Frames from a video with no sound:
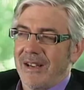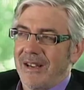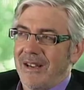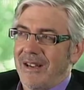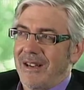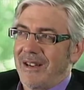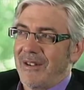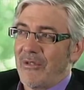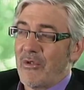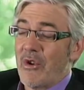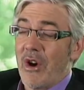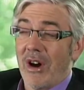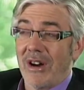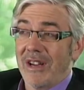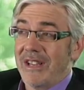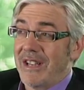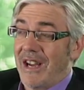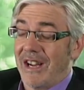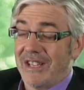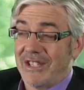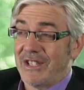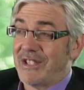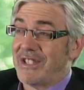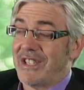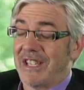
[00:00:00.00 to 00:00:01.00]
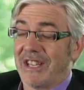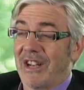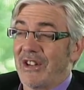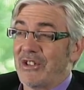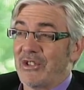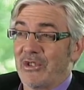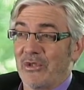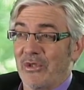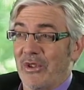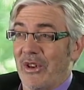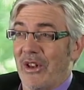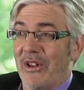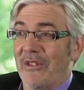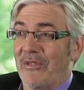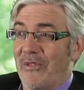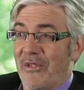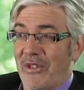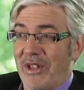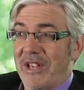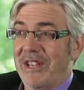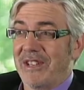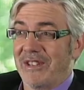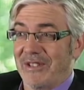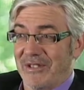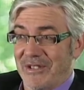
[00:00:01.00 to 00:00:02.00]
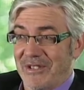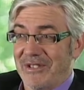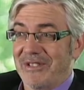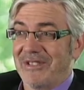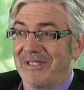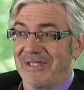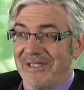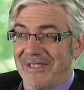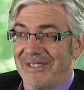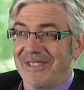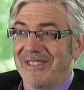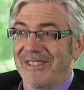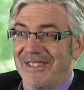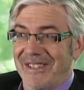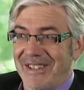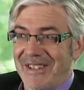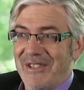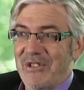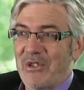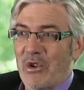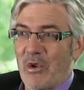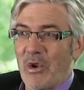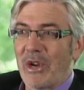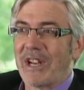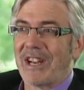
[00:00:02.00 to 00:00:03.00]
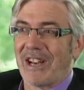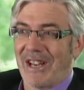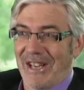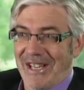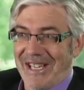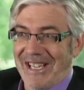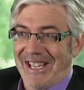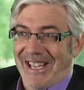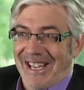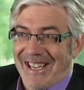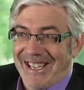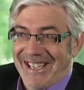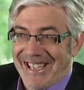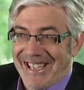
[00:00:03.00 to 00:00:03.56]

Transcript: Uh, well, I, I, just think I do a lot of things quickly,